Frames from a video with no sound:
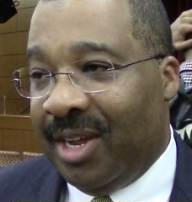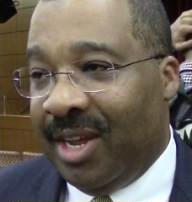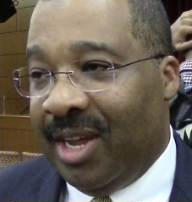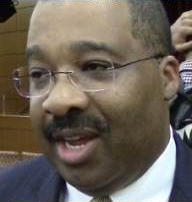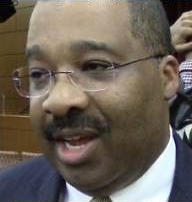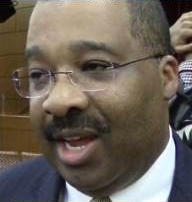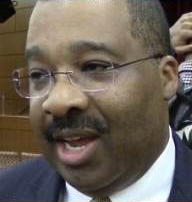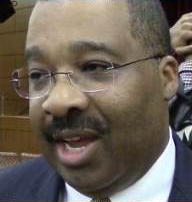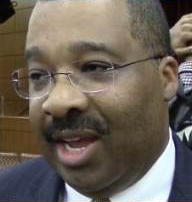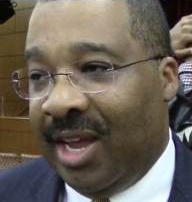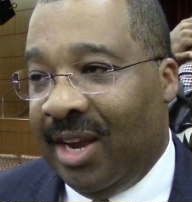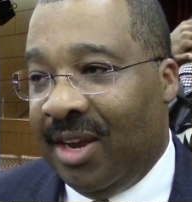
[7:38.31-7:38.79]

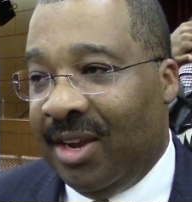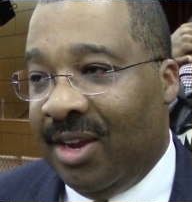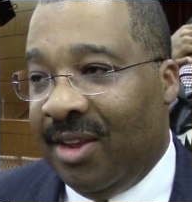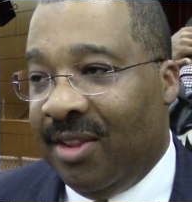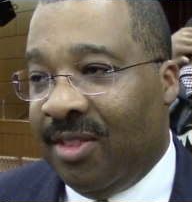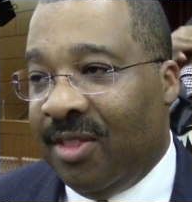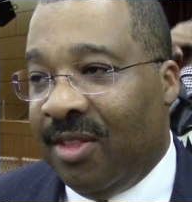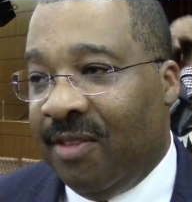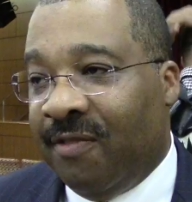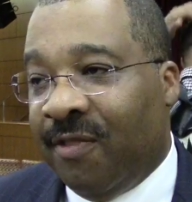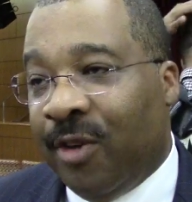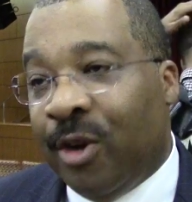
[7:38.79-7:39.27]
and
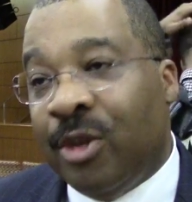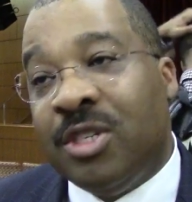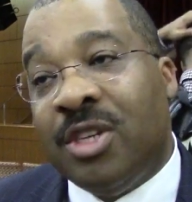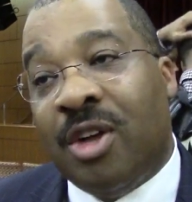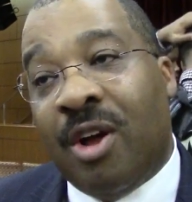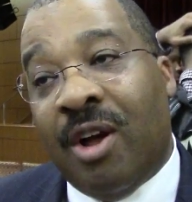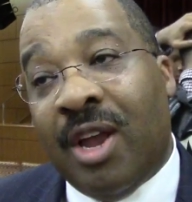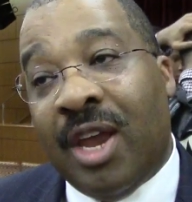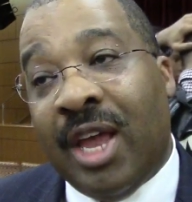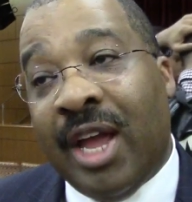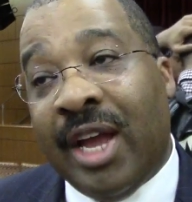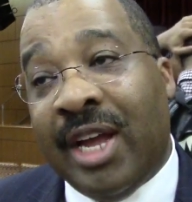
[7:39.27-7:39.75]
the first
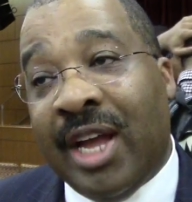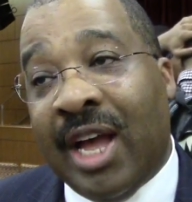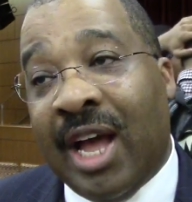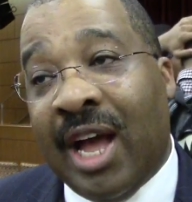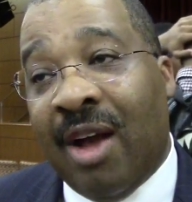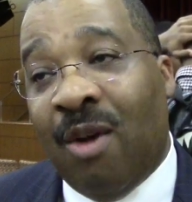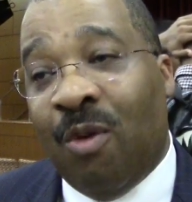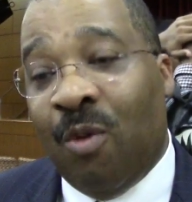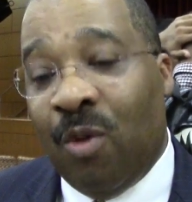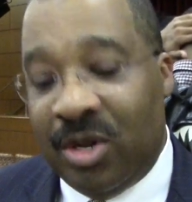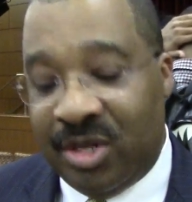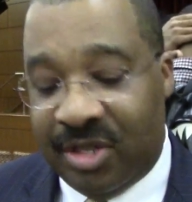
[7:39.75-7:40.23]
call I
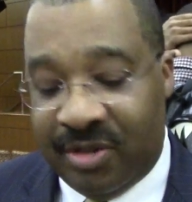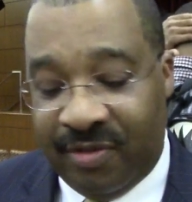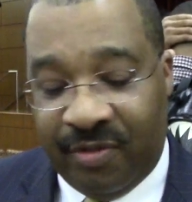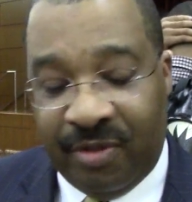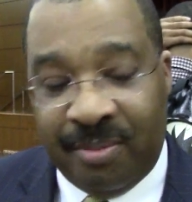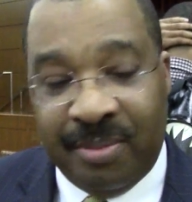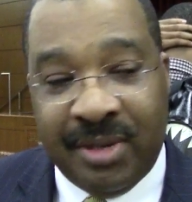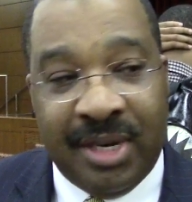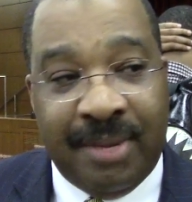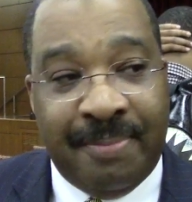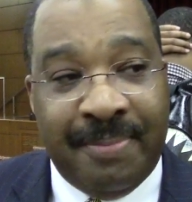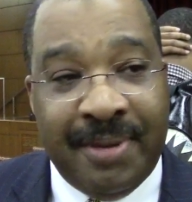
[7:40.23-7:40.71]
got wasn't
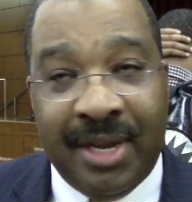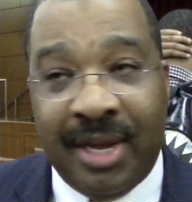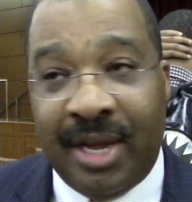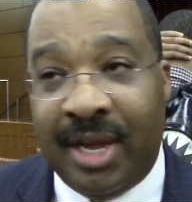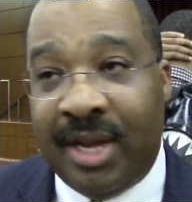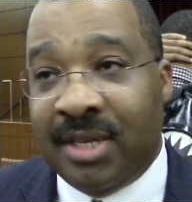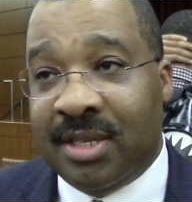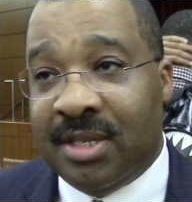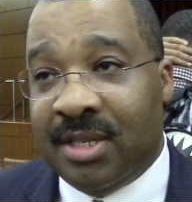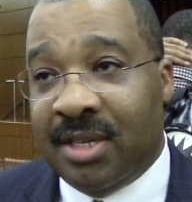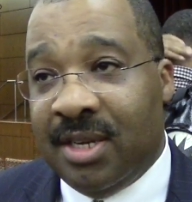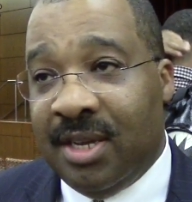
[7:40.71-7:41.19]
from
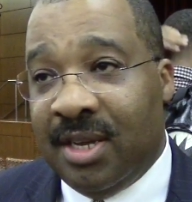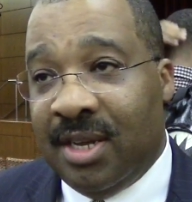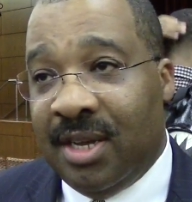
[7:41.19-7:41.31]
DPS,